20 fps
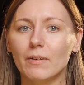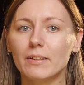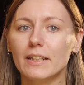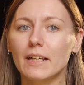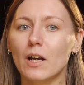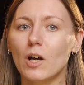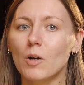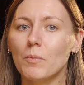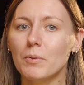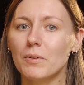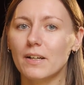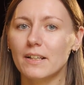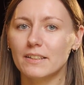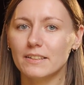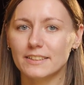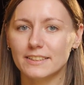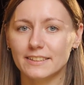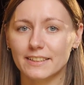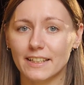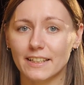And what I hope you'll
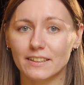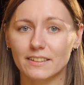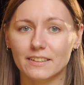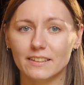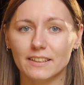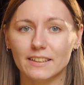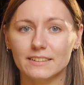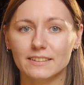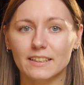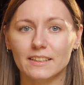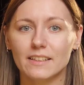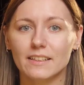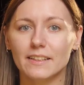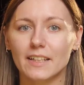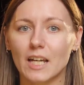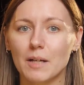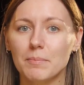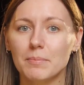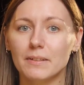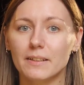understand is that the
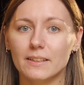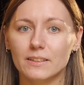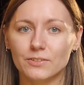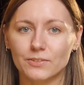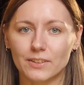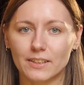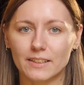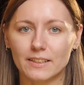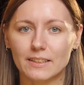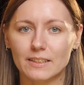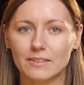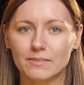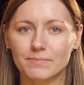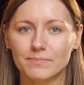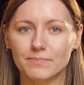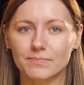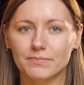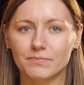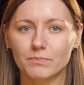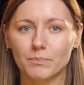gap is real,
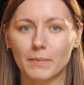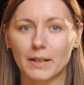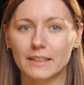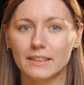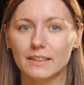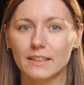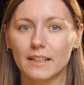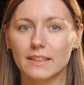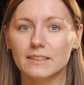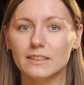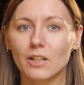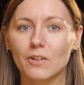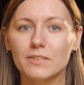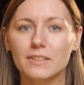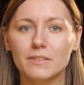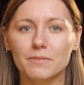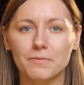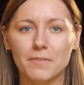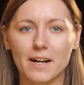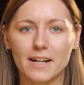but it's
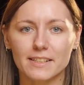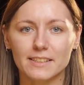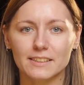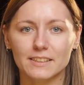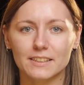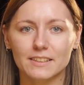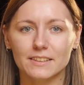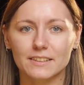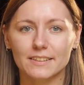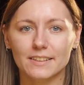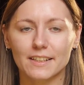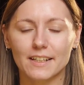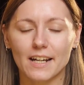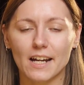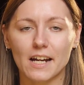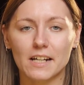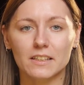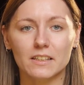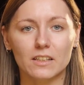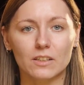closing fast,
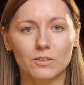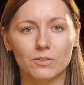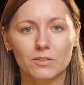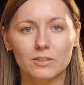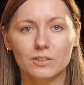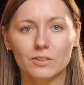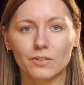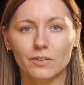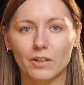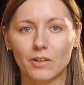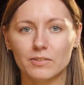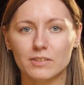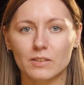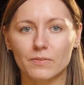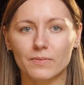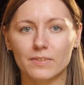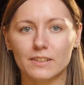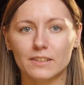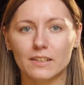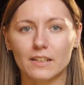and the tools to close
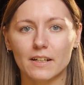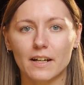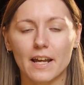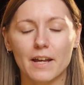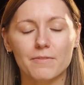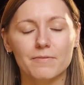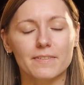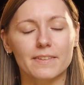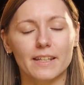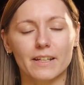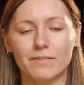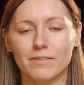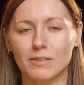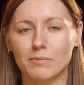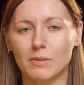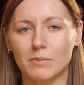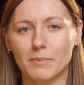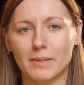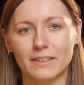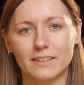it further have
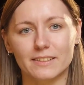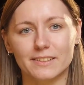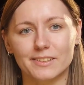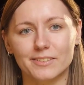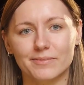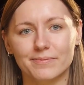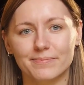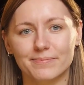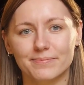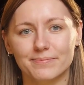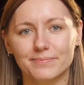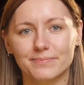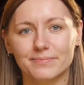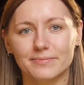never been better.